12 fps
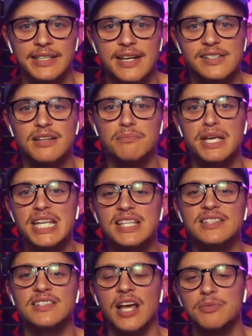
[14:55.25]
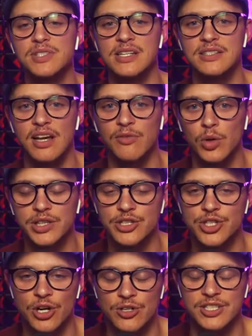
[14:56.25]
doesn't mean the substance of what
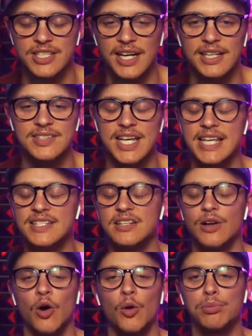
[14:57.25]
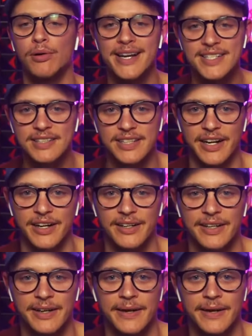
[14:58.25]
the church does isn't all present there.